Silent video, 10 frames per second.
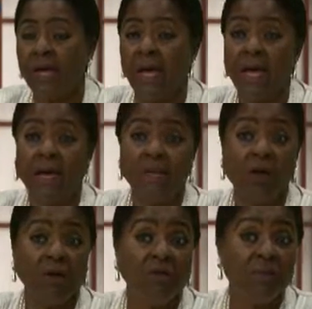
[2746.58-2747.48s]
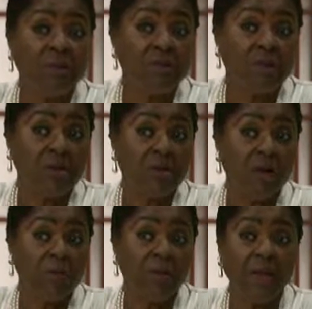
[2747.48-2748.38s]
and they're on a fixed
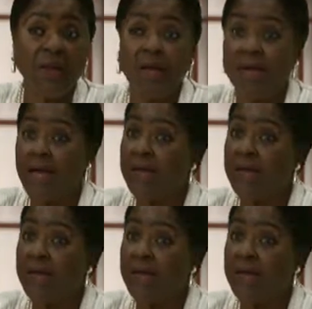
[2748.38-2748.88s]
income and now